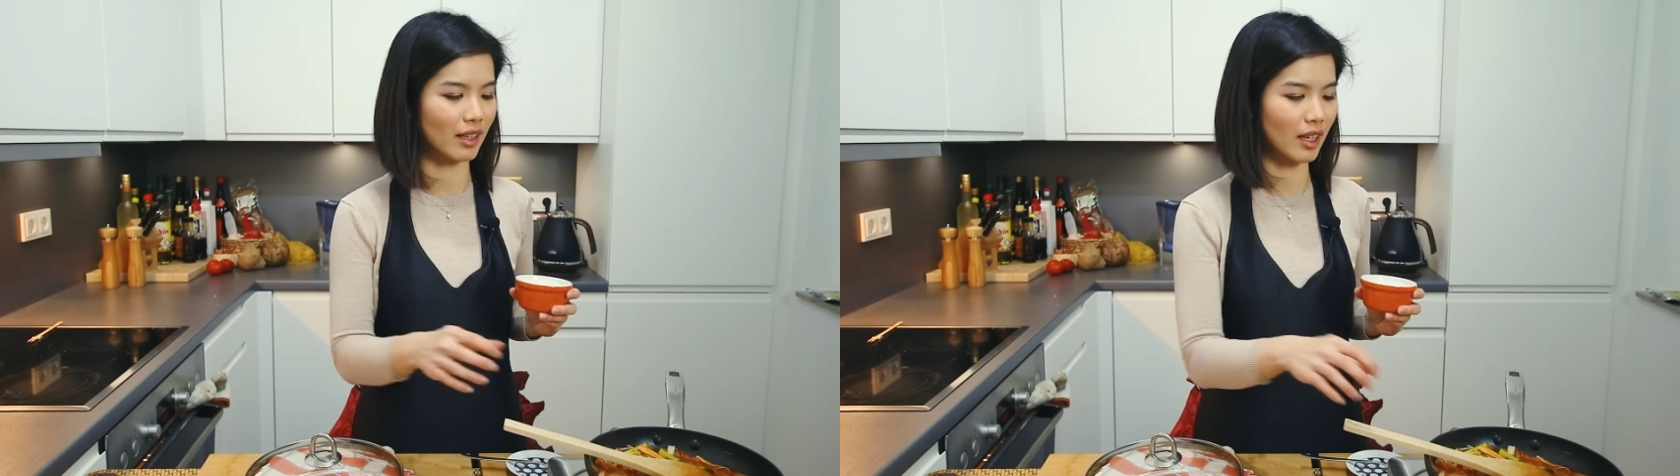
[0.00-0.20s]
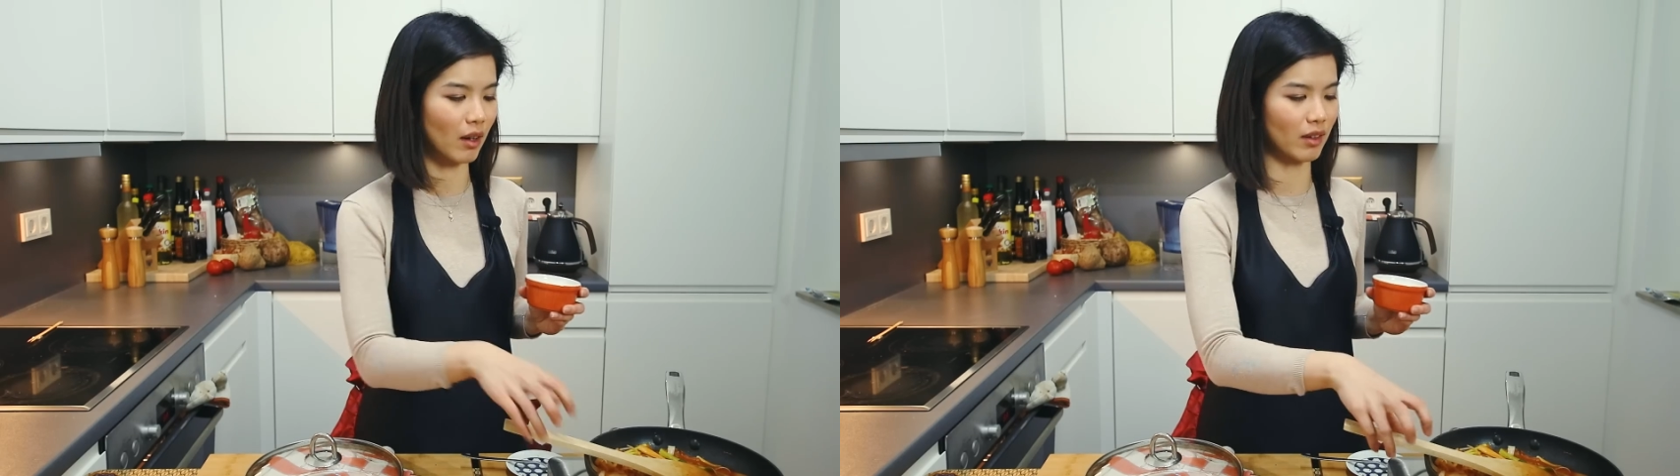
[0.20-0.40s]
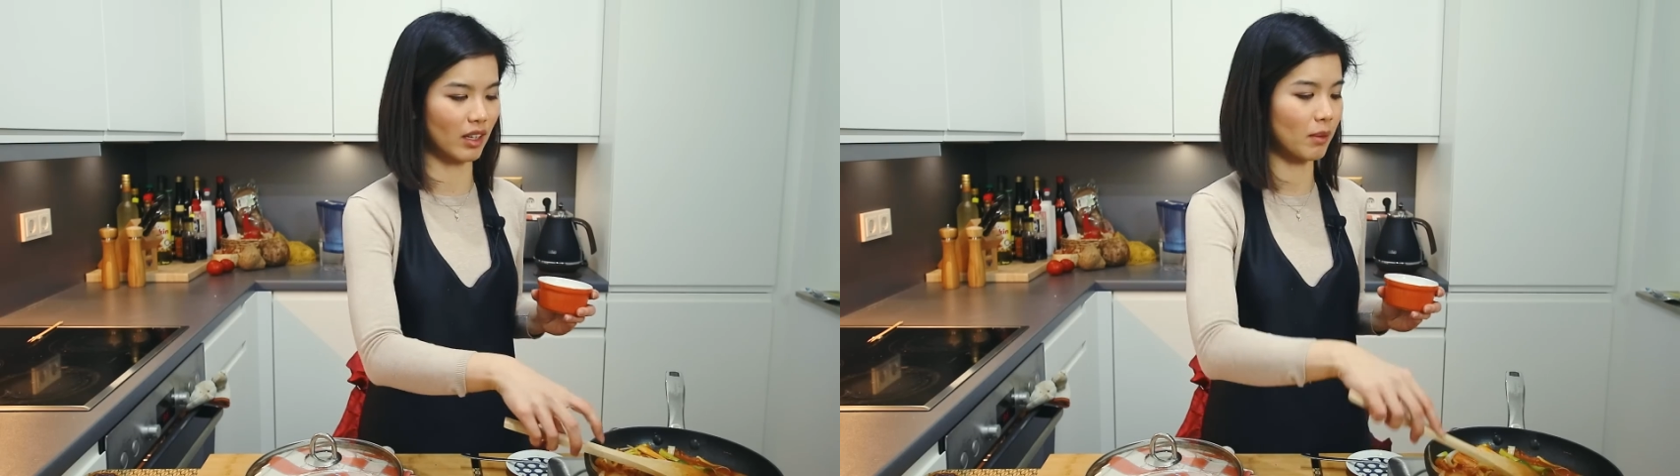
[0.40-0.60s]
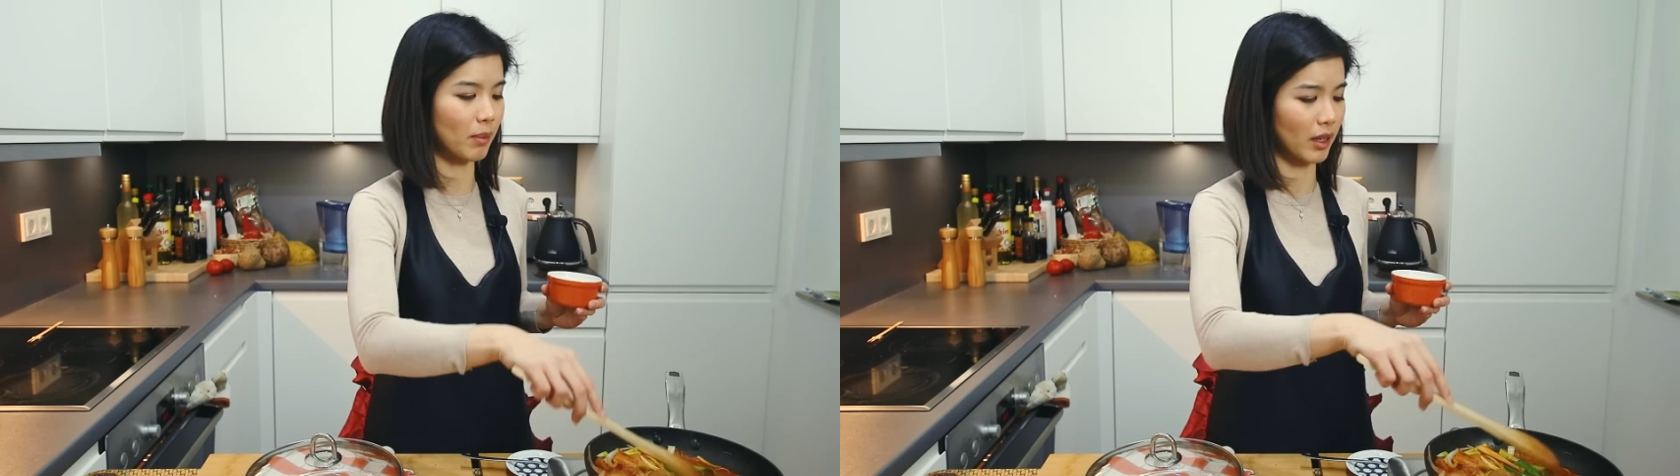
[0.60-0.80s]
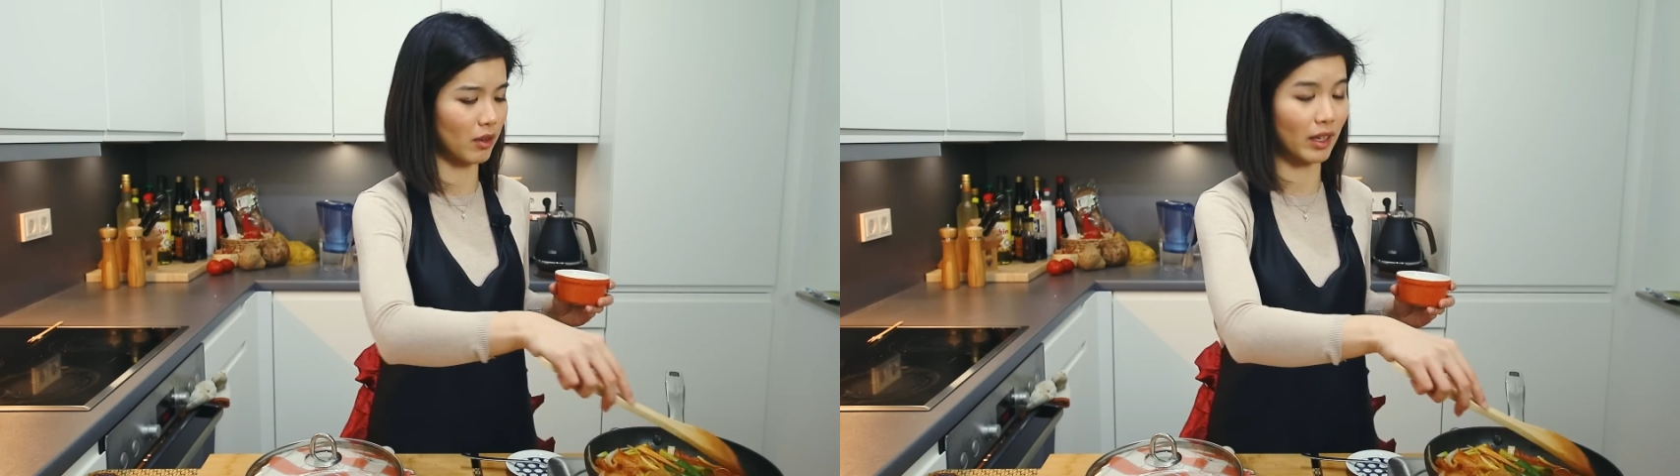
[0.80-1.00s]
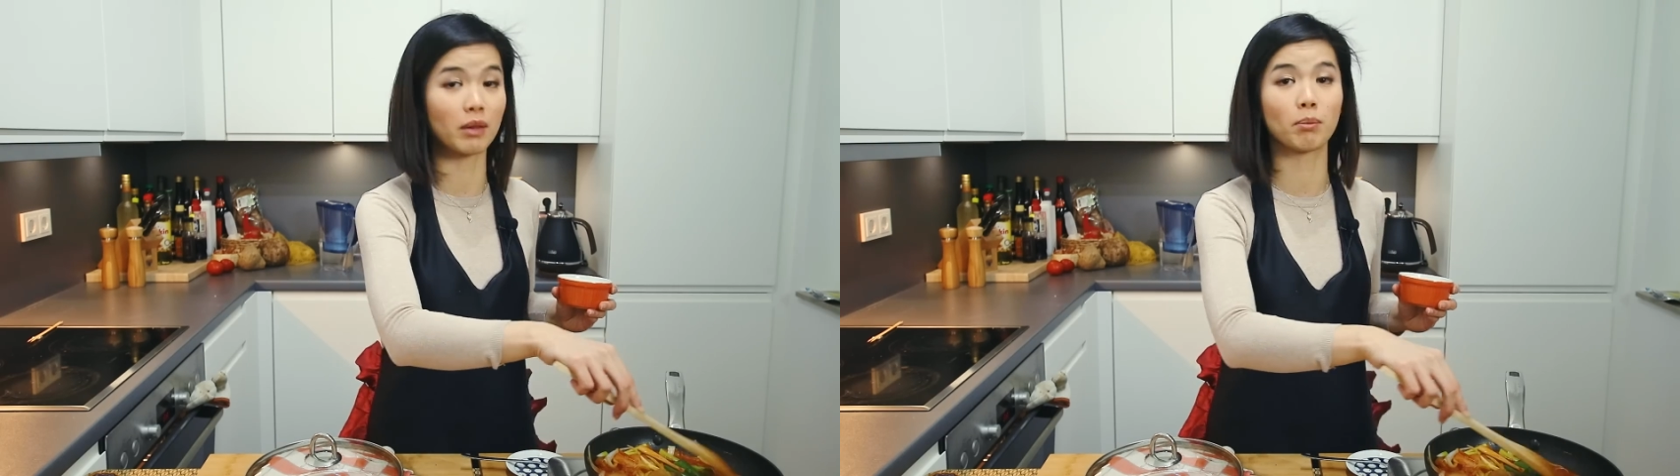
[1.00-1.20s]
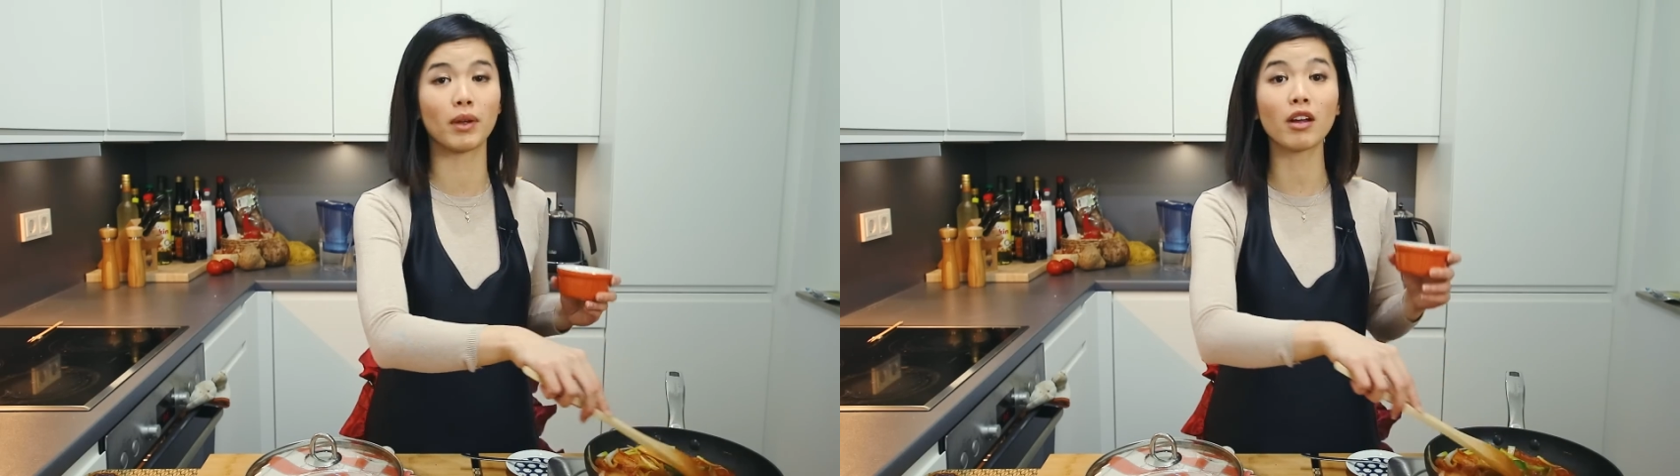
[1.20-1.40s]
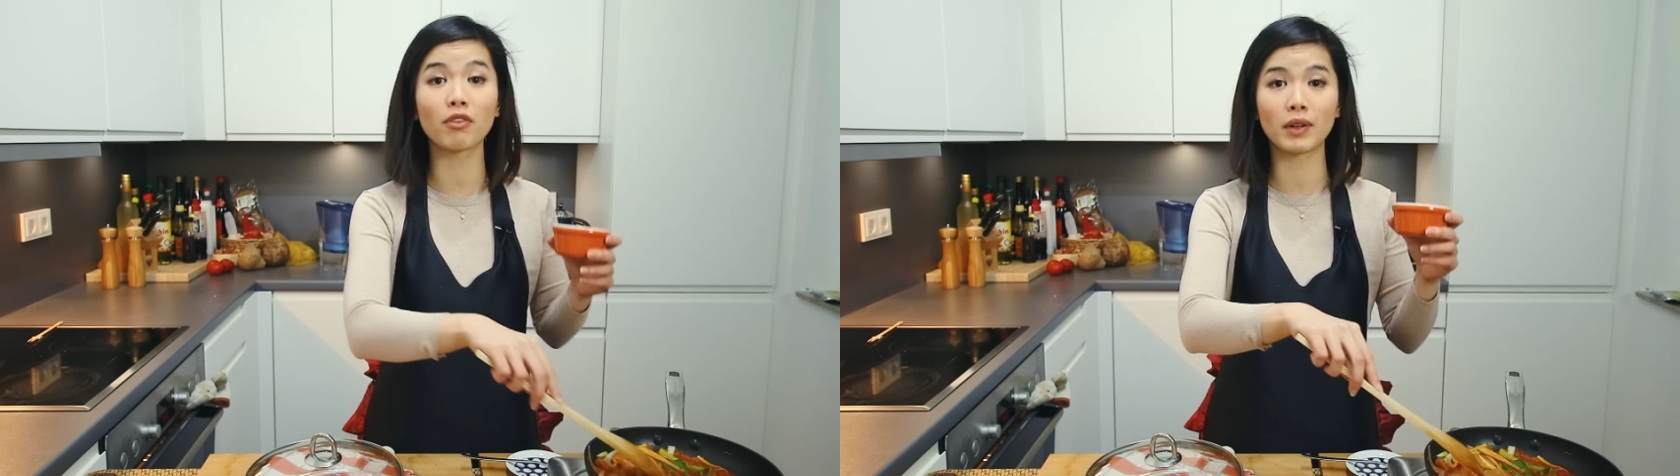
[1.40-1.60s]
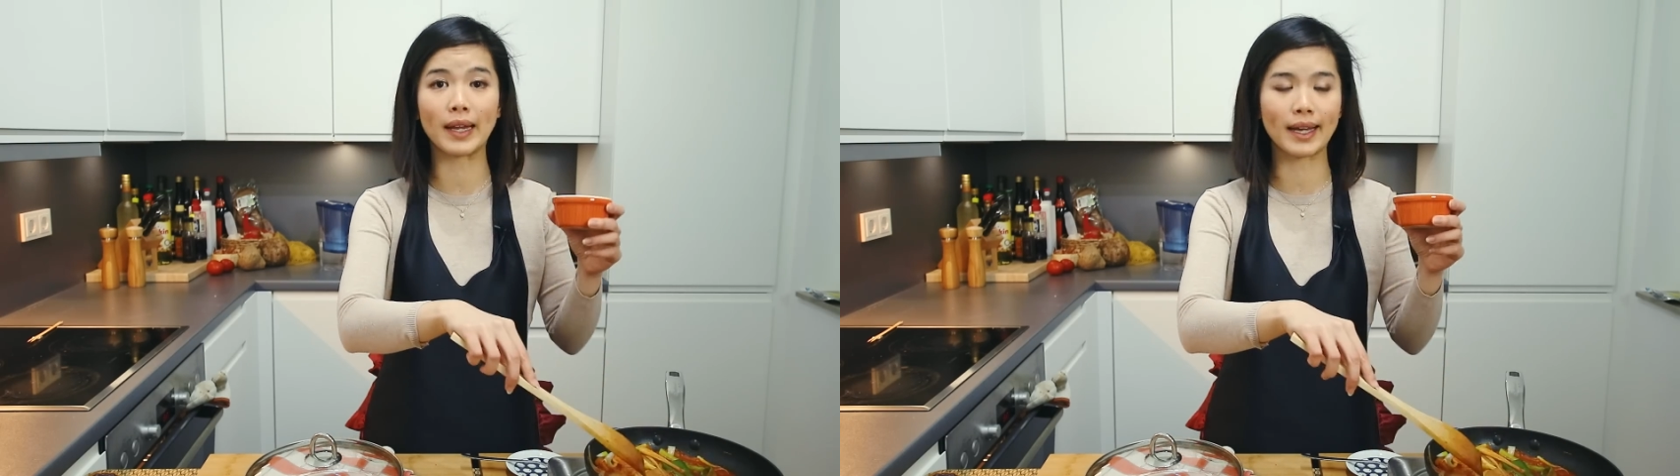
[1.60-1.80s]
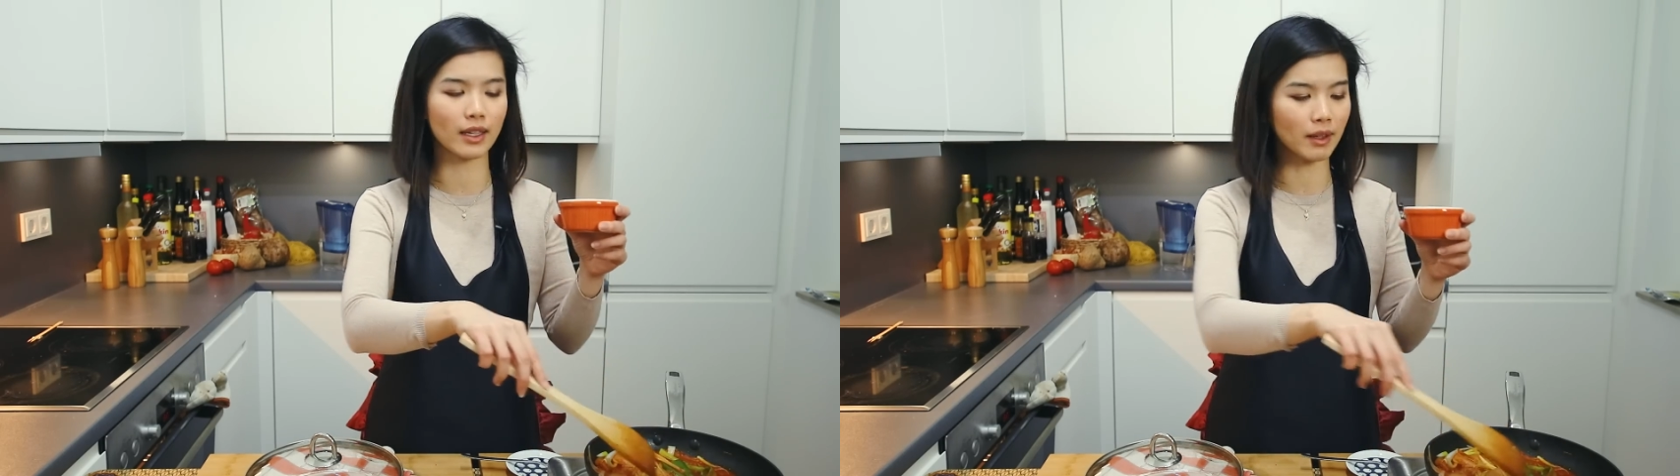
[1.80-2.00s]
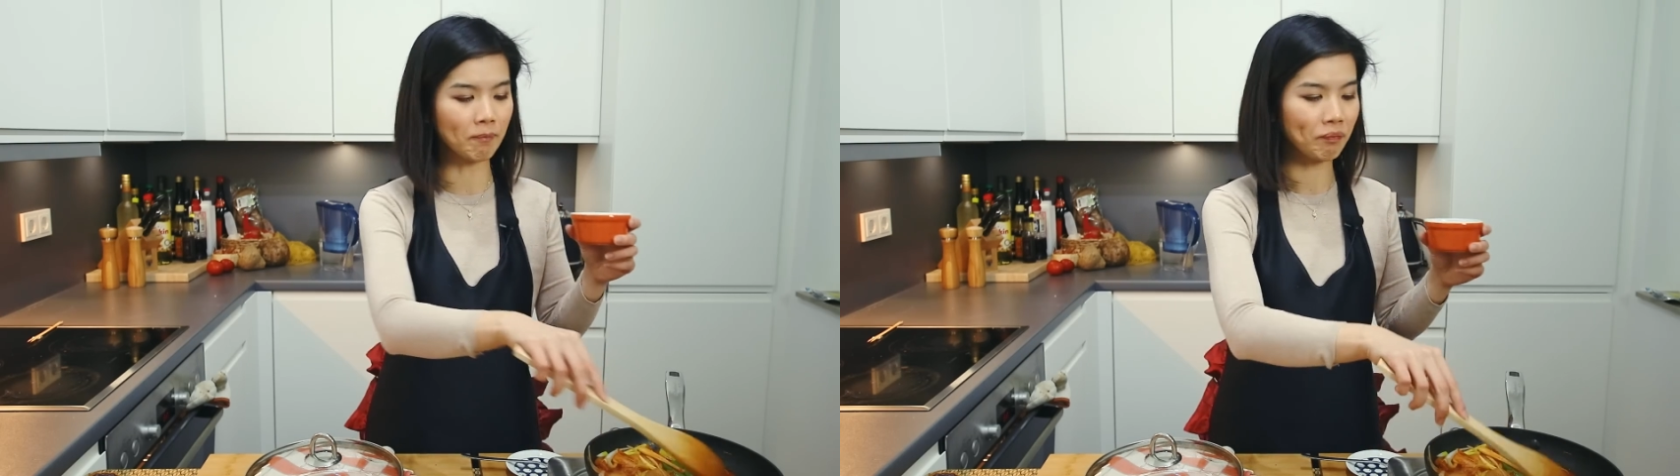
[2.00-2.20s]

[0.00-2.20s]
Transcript: the sourness by using a bit of vinegar,